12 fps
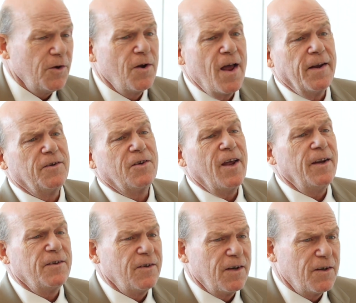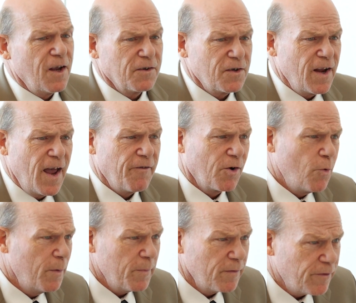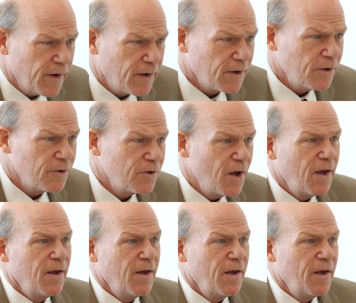the United States that doesn't have equipment failures,